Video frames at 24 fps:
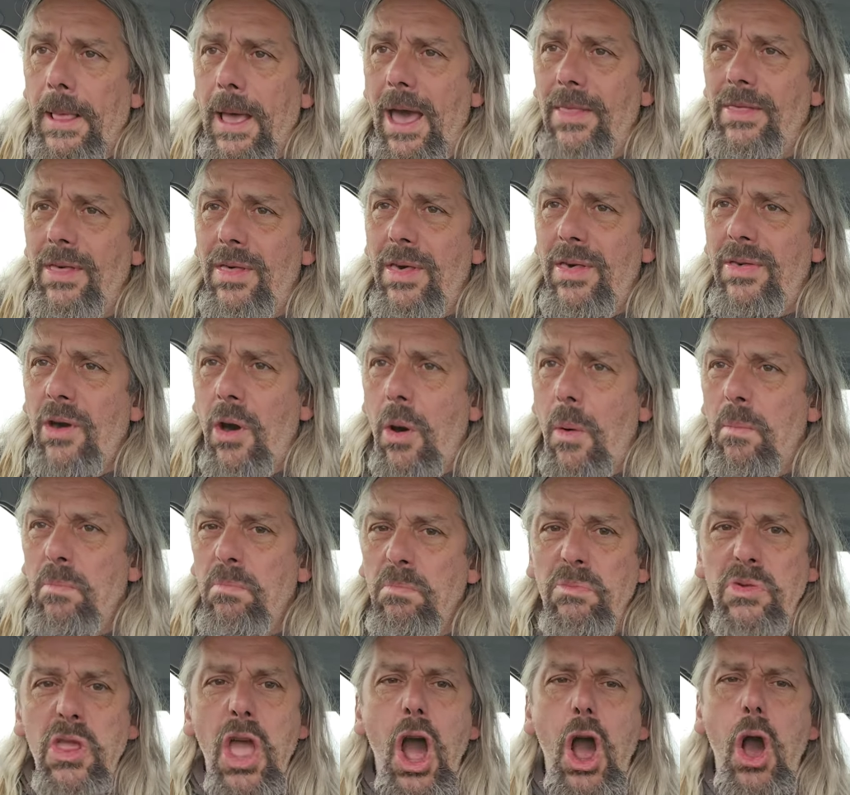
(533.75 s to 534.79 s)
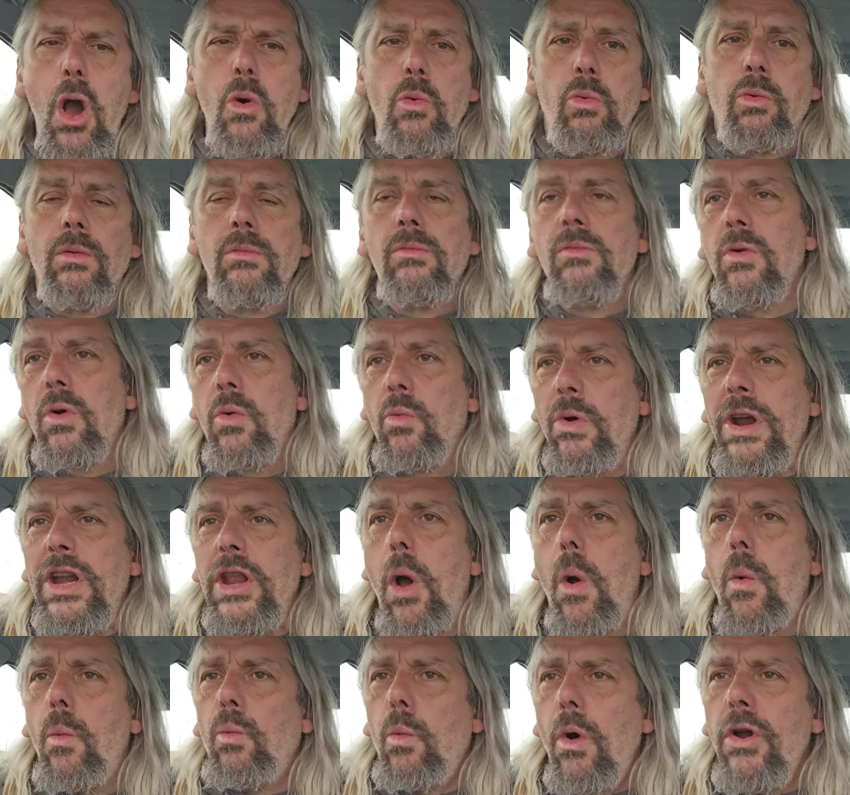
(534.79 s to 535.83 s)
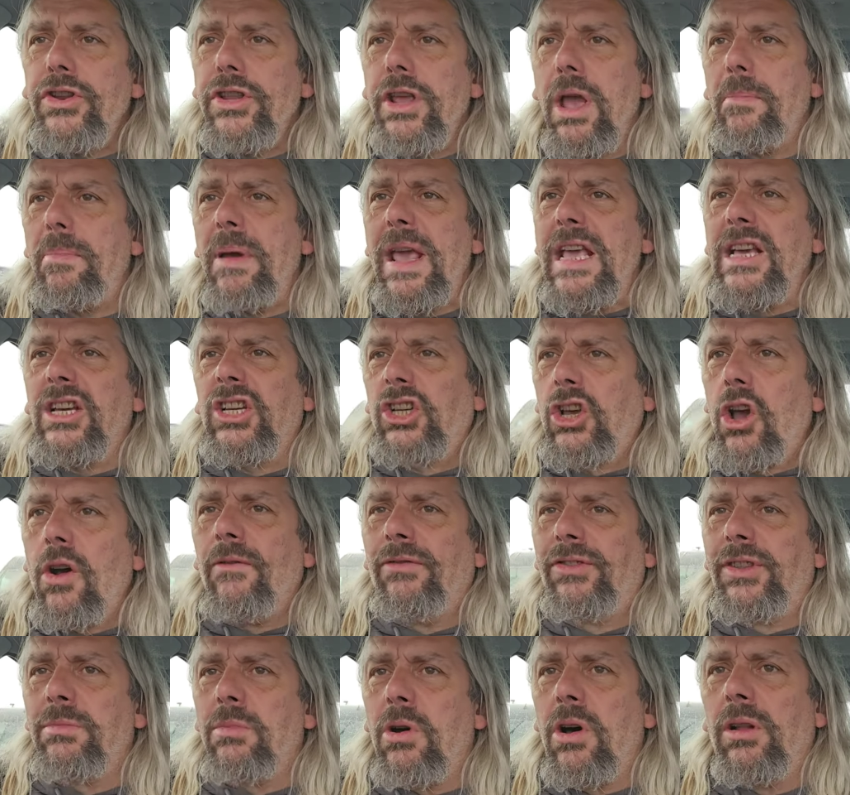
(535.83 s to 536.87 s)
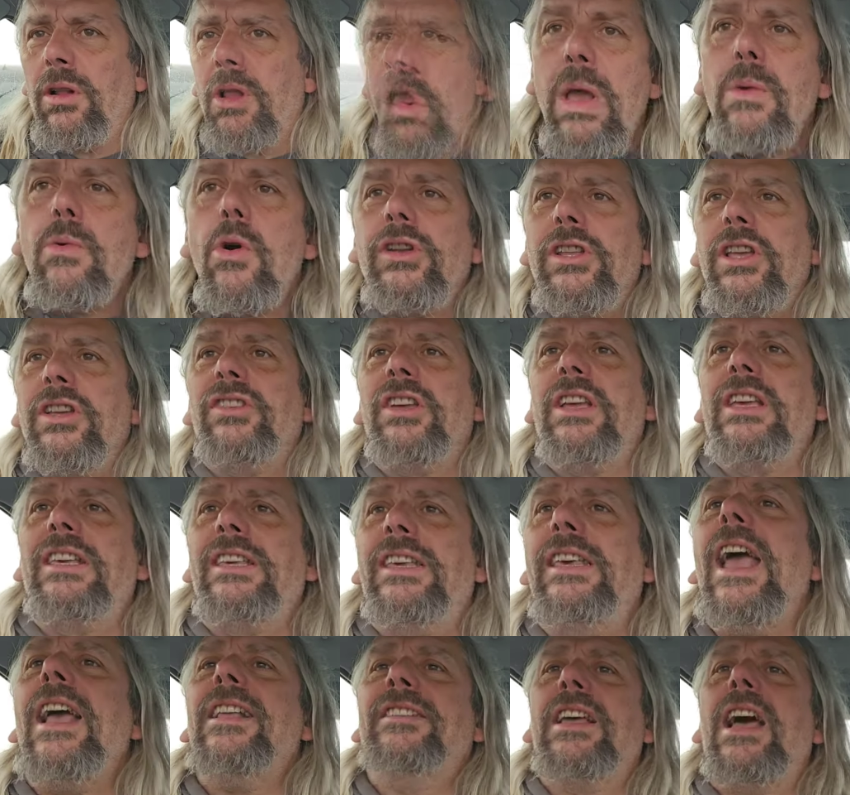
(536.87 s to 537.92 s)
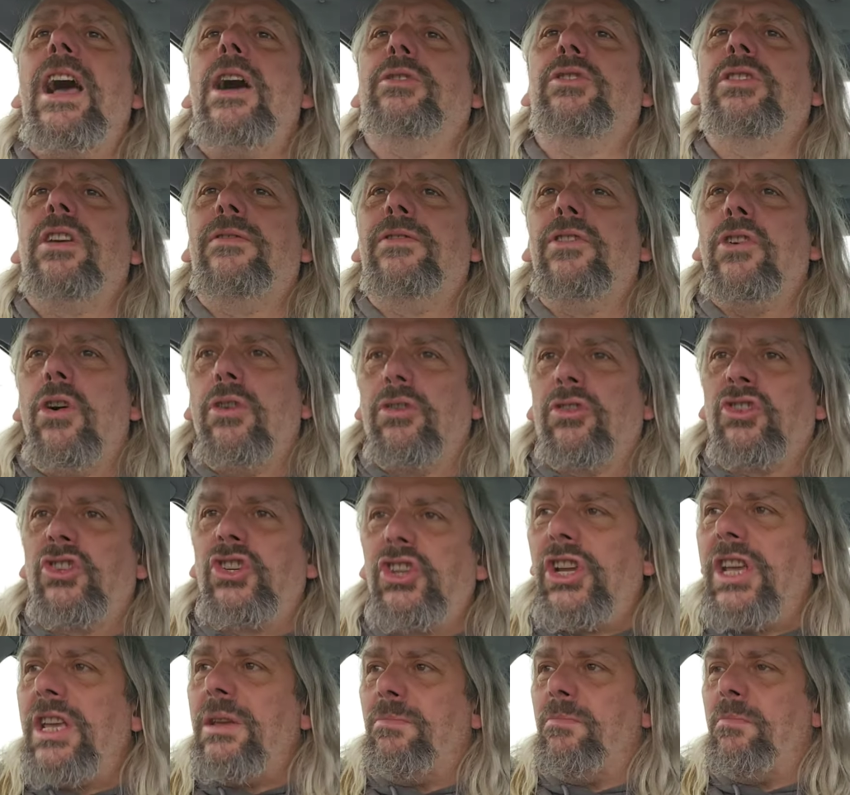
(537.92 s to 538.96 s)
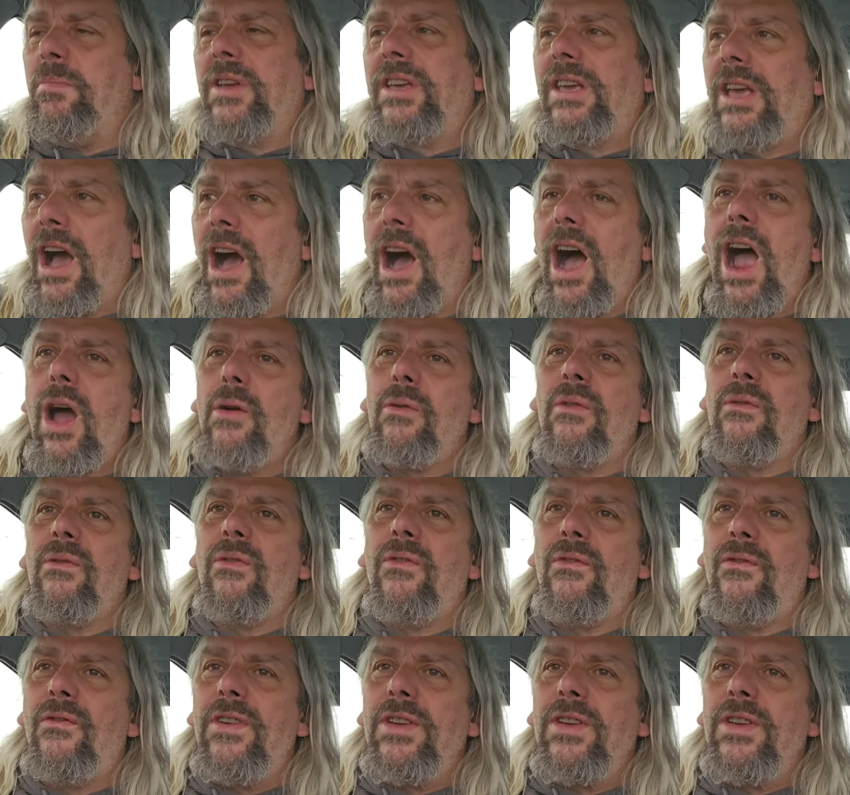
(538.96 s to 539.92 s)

And then they thought, no! We don't want you being comfortable. We want you to get out of your cheap car and